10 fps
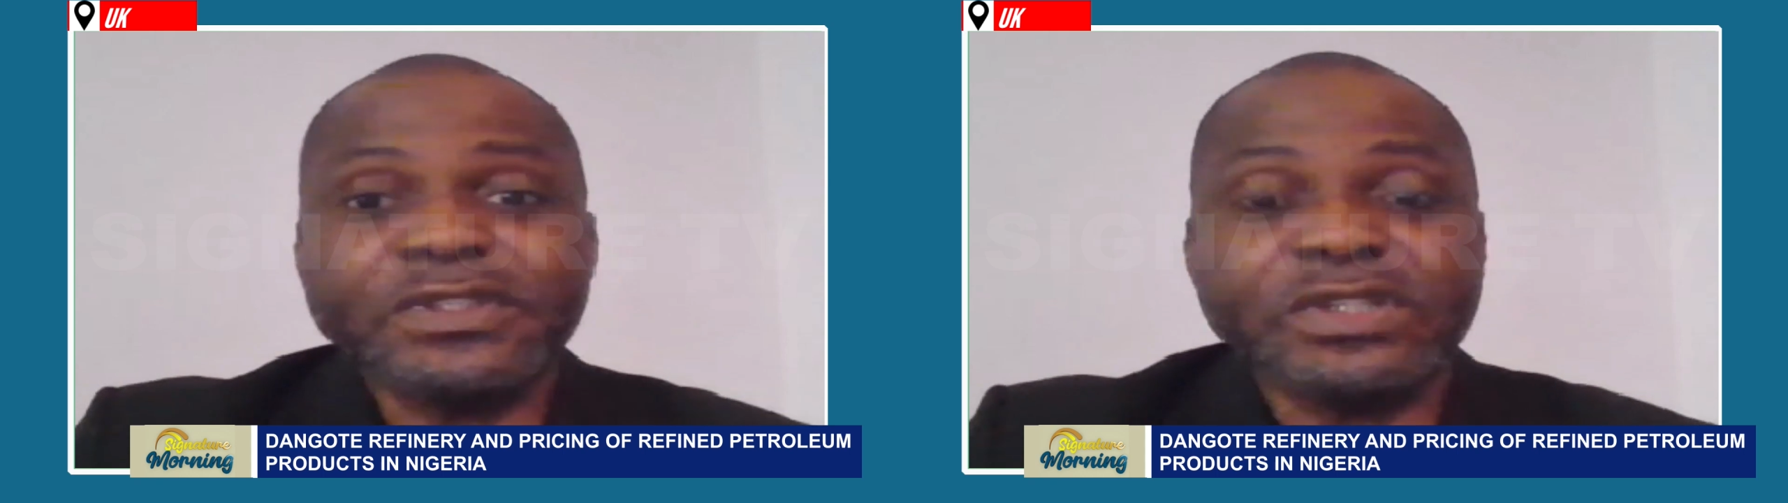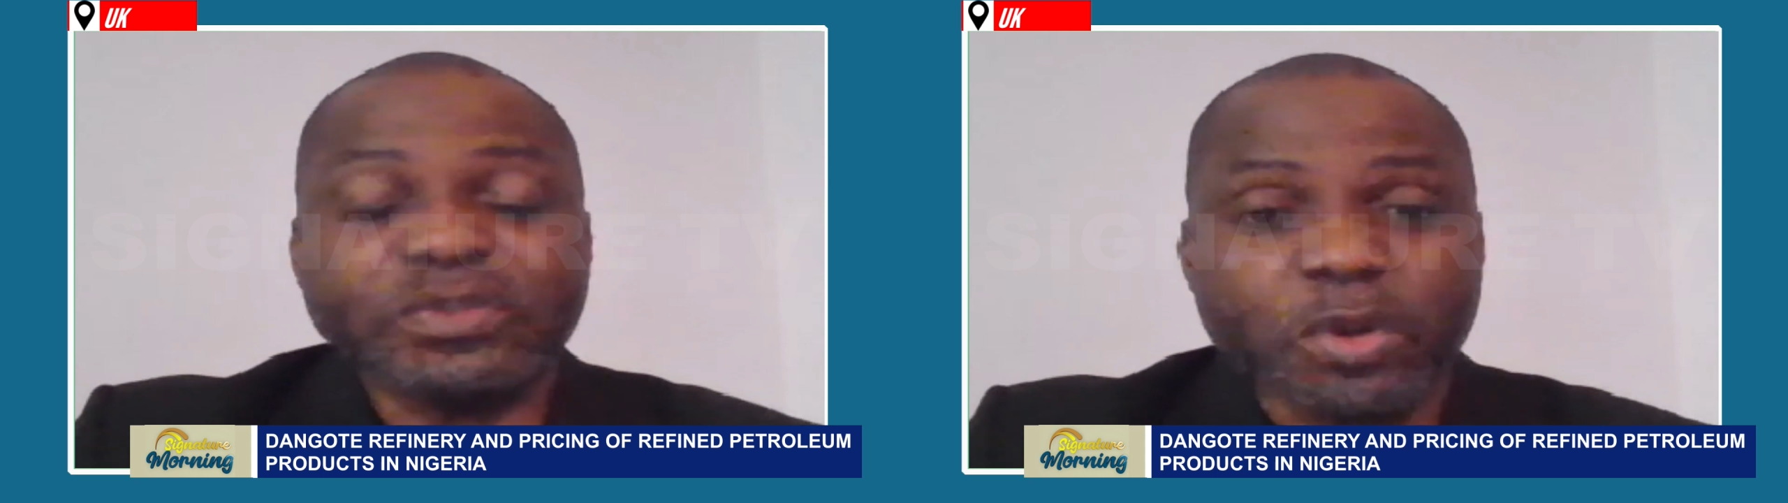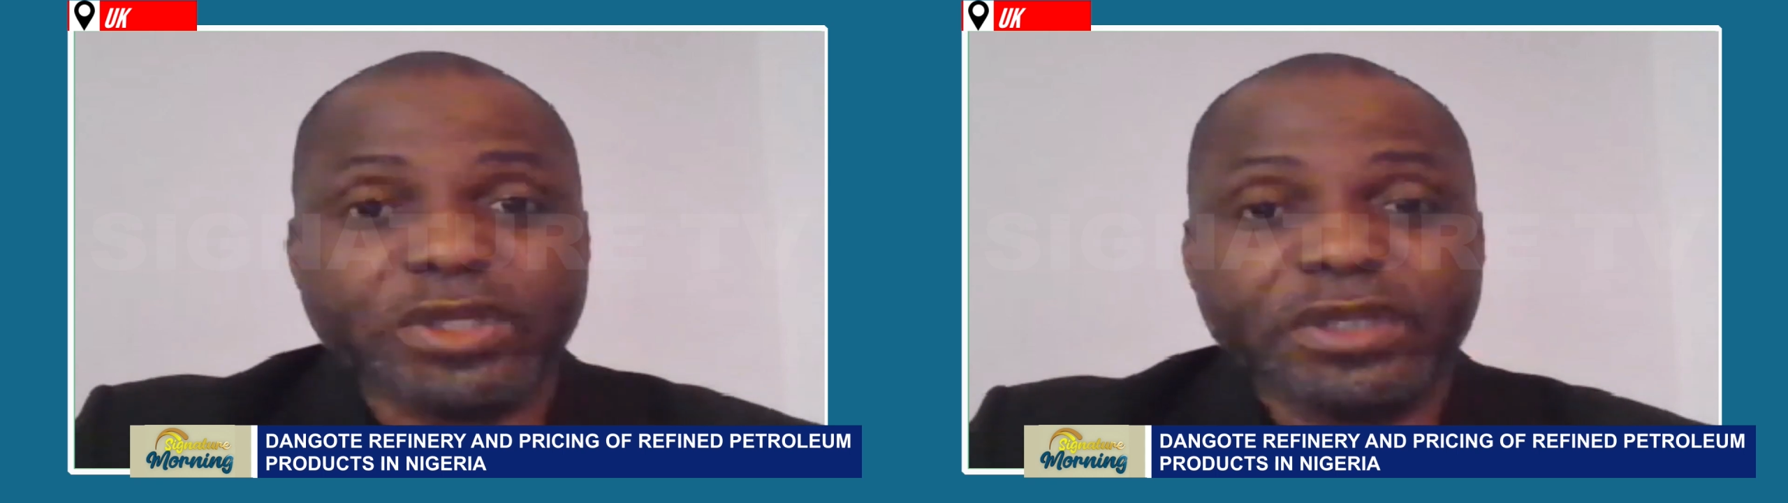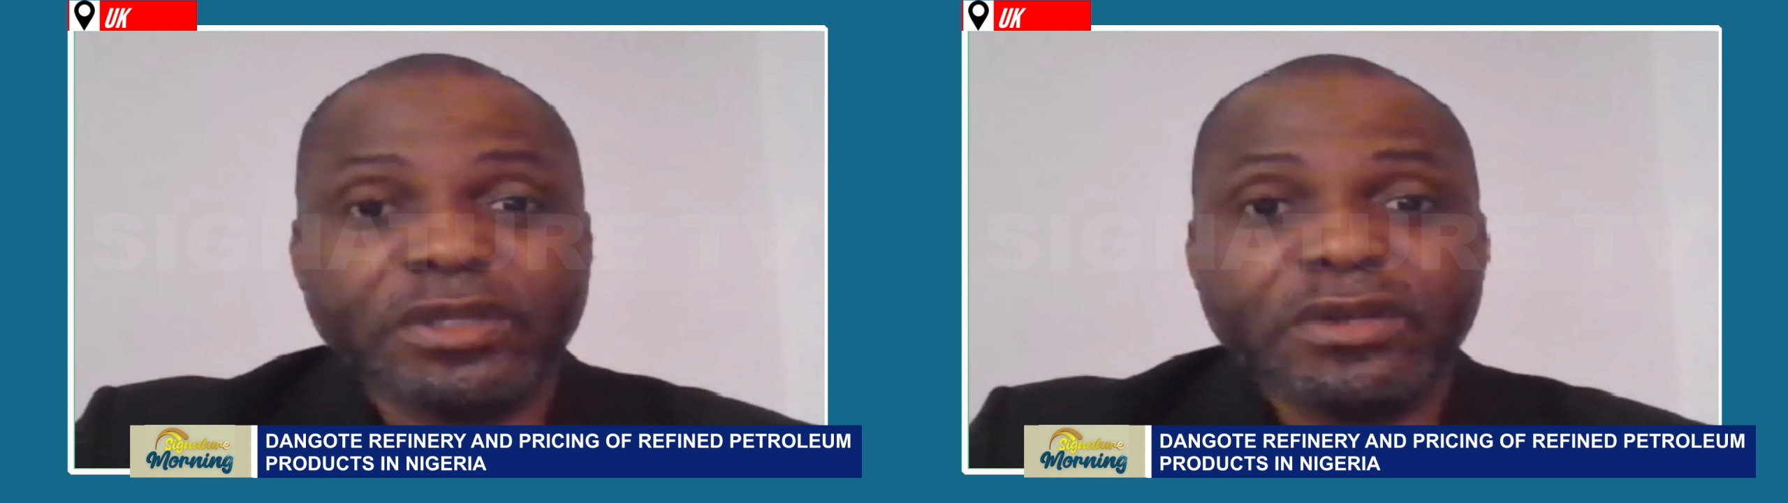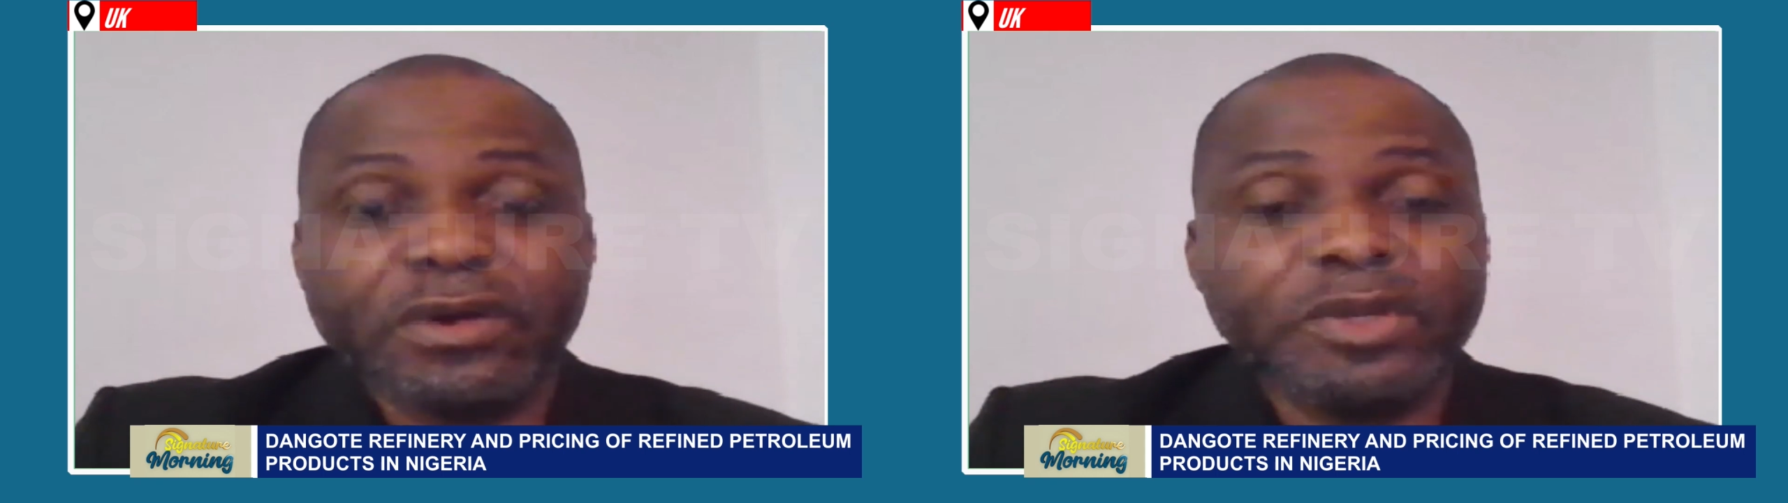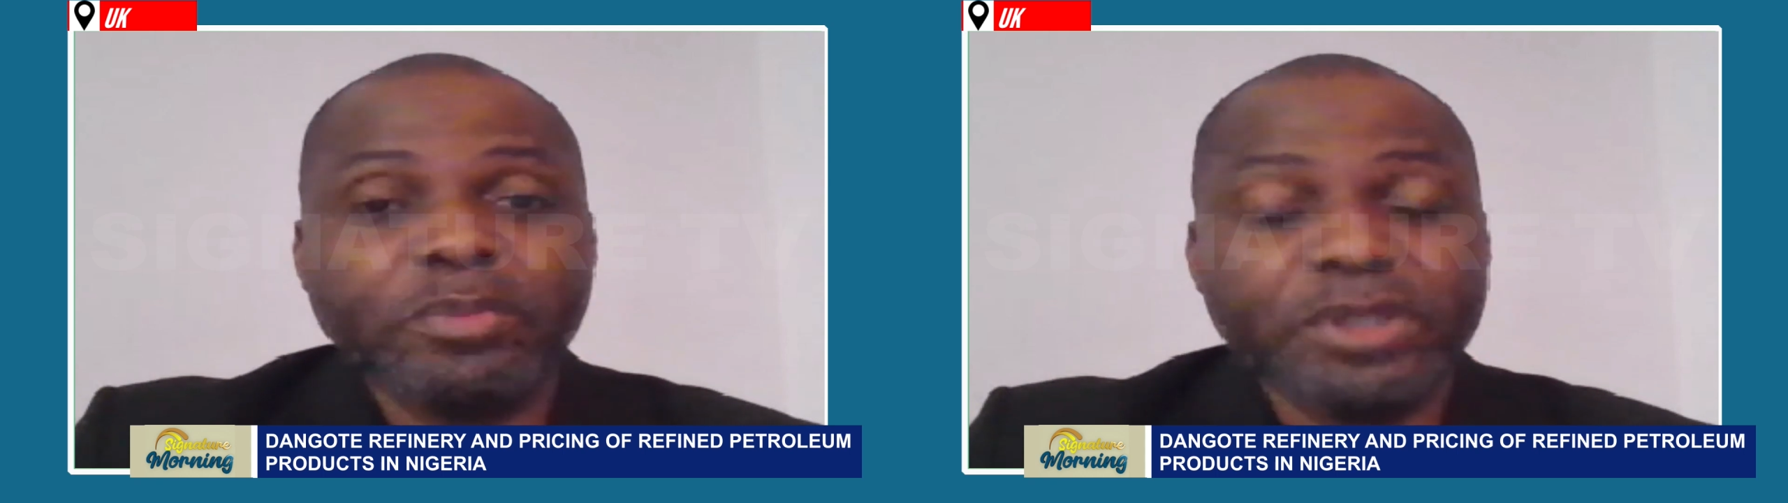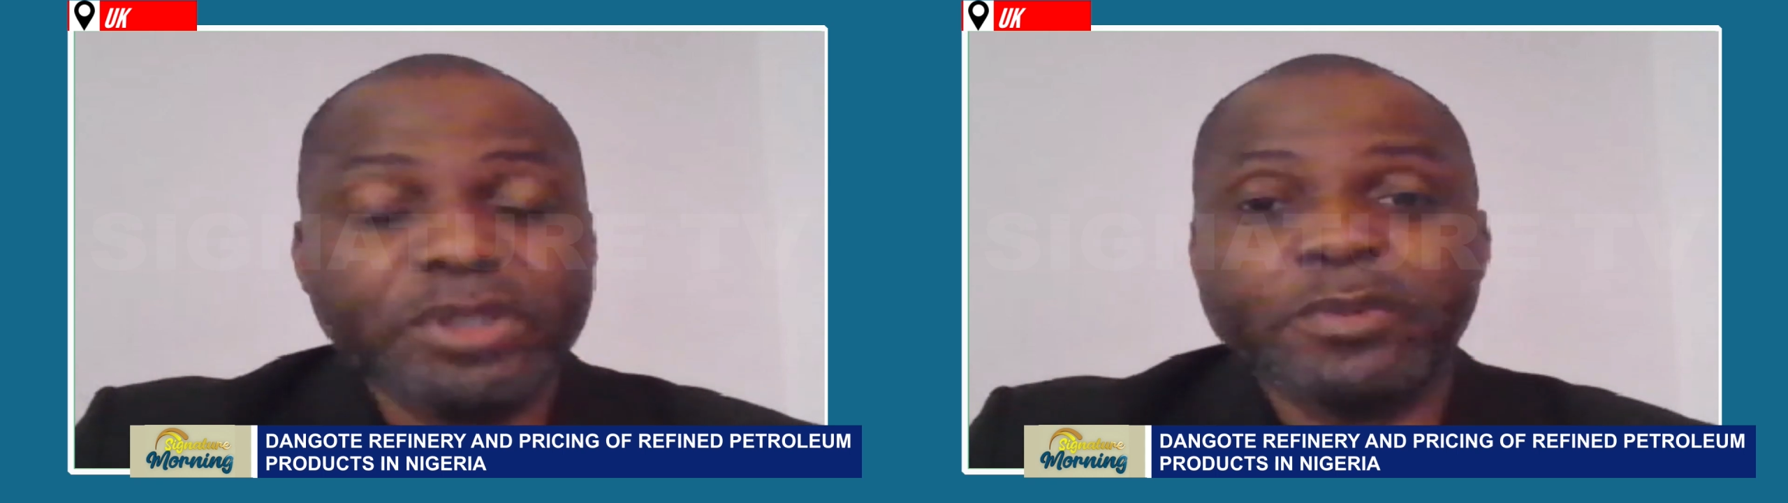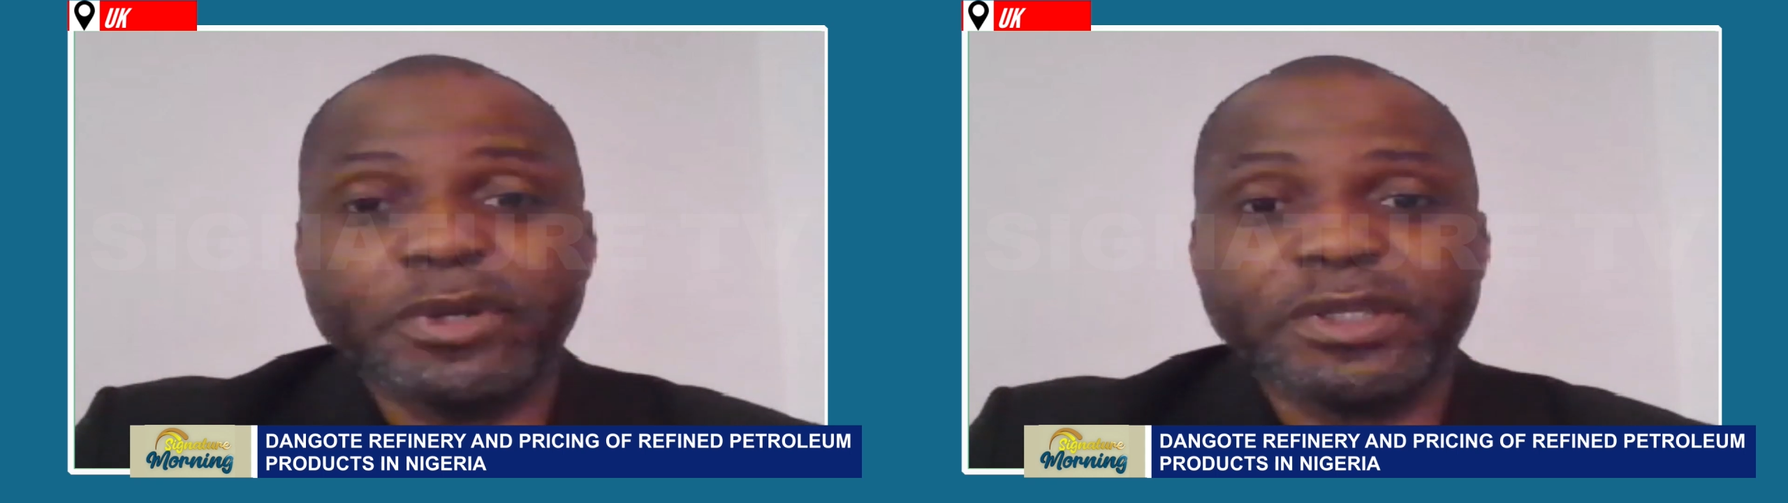this morning, on a
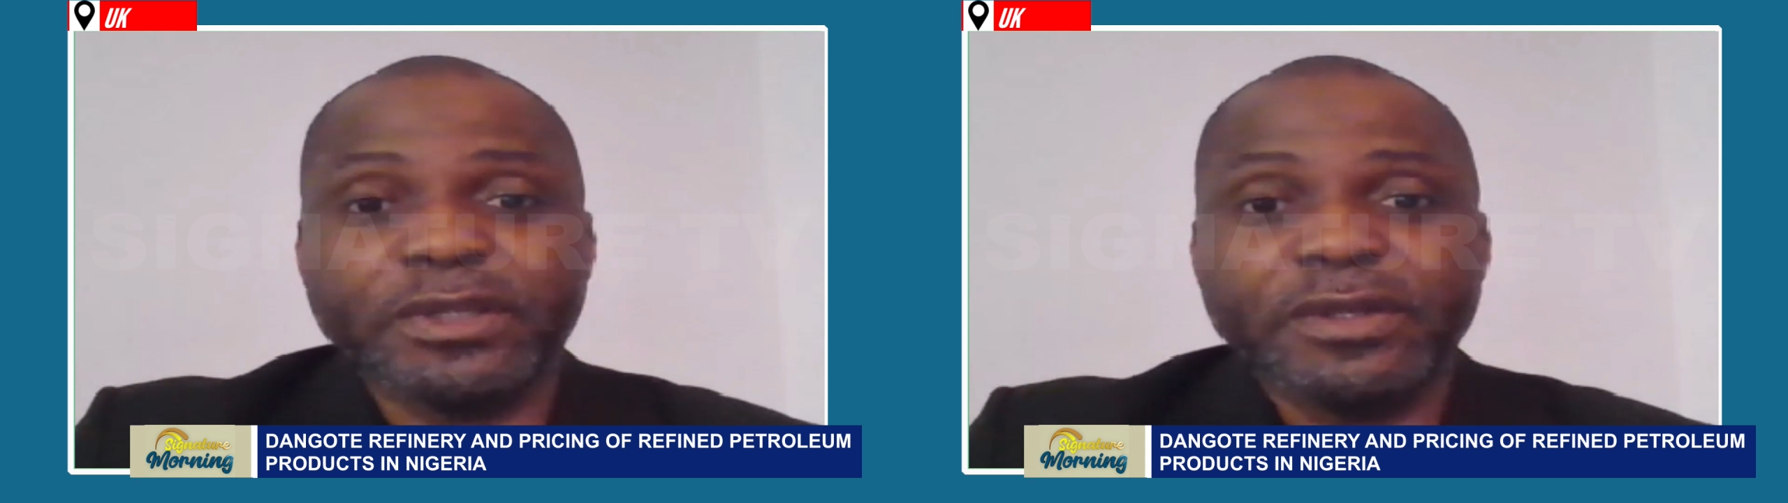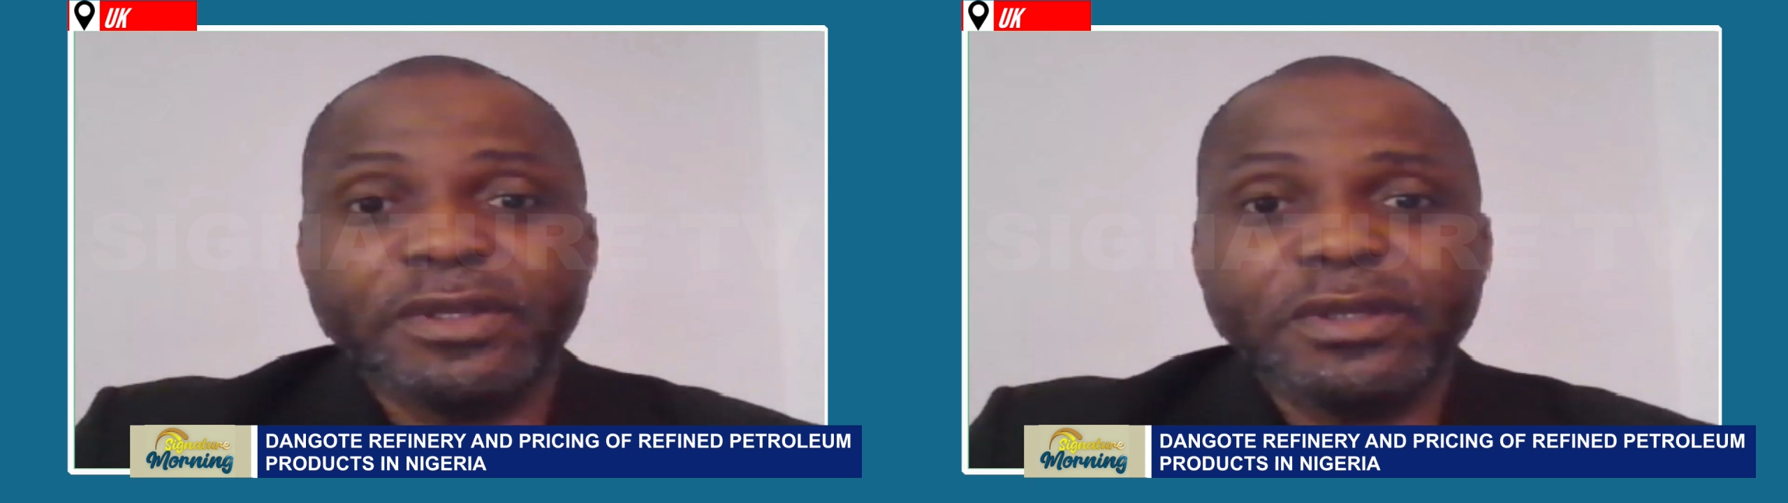Monday morning.